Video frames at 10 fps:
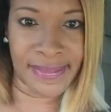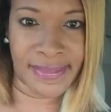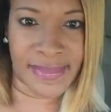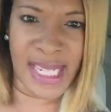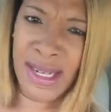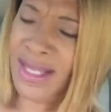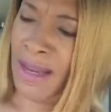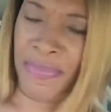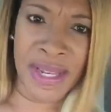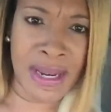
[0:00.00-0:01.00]
There's
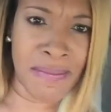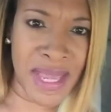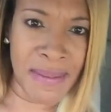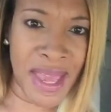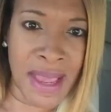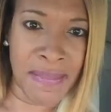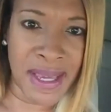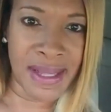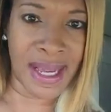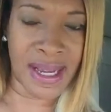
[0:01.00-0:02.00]
something in me
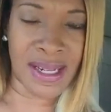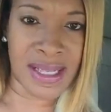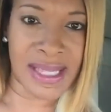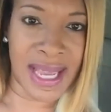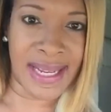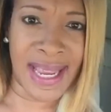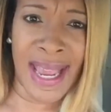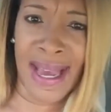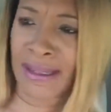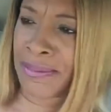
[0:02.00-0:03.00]
maybe that could have said,
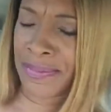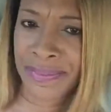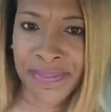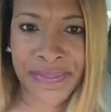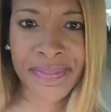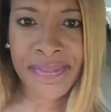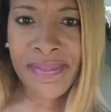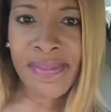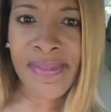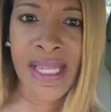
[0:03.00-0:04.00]
yeah,
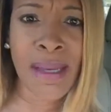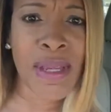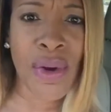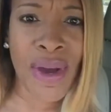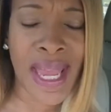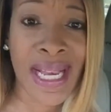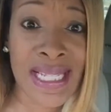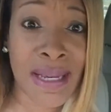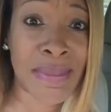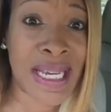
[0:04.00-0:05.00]
let me go ahead because
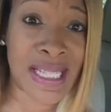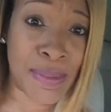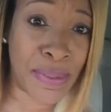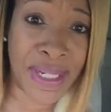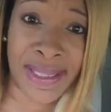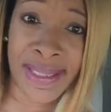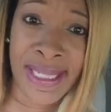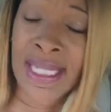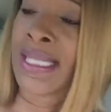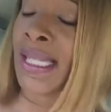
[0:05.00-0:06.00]
I'm desperate.
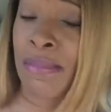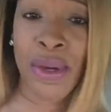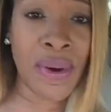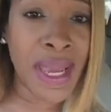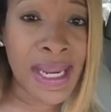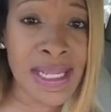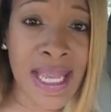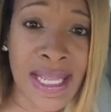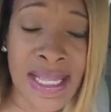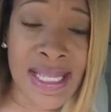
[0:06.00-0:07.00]
Let me go ahead and
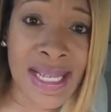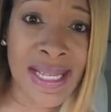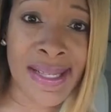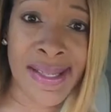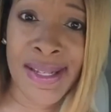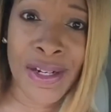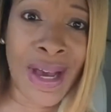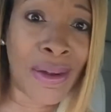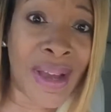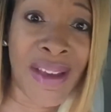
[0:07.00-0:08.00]
take this because, you know,
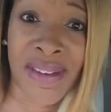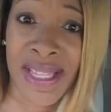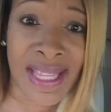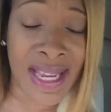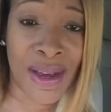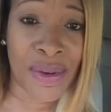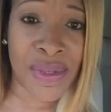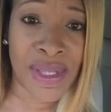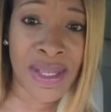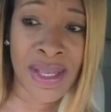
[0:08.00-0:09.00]
I don't have anything else.